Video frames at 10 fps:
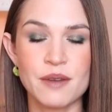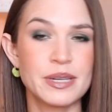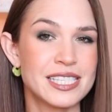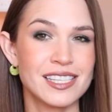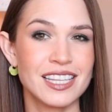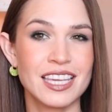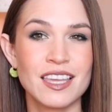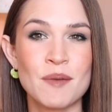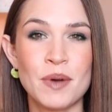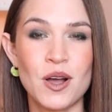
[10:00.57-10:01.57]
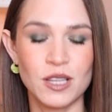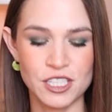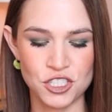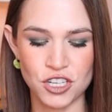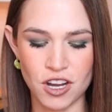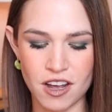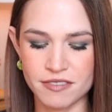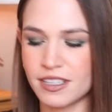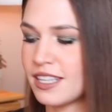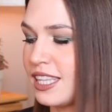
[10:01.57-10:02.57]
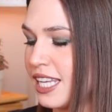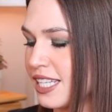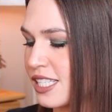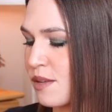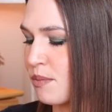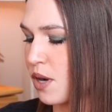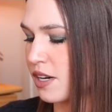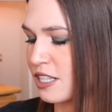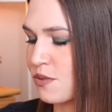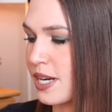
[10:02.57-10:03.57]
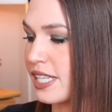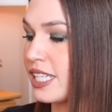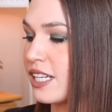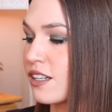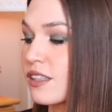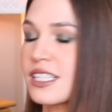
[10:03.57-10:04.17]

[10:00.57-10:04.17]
I recently polished off this product right here.